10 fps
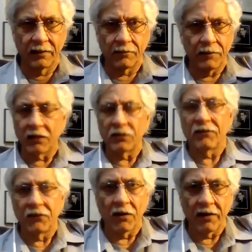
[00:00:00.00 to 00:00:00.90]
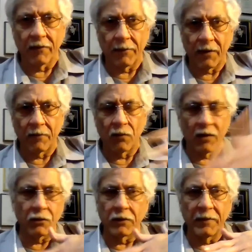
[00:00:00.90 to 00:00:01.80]
Because if you don't have a problem, why
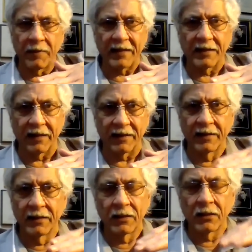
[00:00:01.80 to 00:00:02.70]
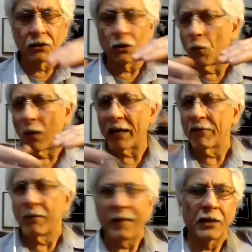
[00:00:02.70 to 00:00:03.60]
would you be buying that? So why are we
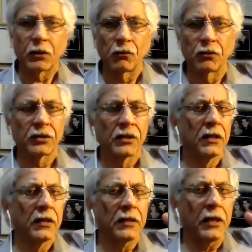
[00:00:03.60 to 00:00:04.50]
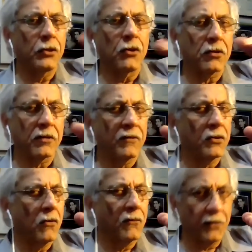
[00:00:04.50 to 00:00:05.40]
buying tools that you don't even
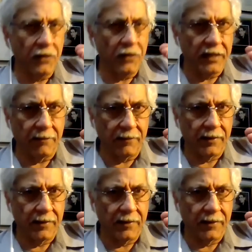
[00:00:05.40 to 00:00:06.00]
know if you need them?